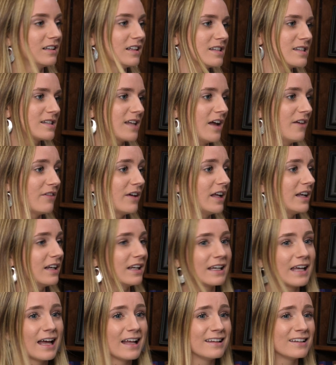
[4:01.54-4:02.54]
let's dive in.
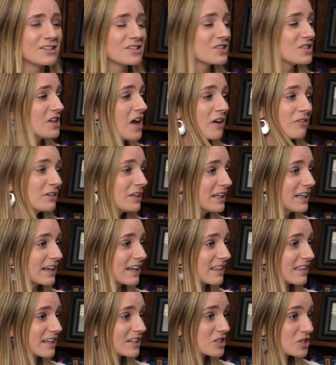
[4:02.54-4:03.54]
Again, there's not really
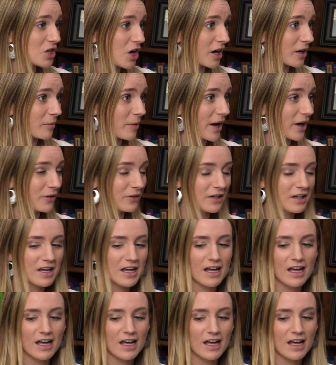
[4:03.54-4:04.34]
anything to talk about.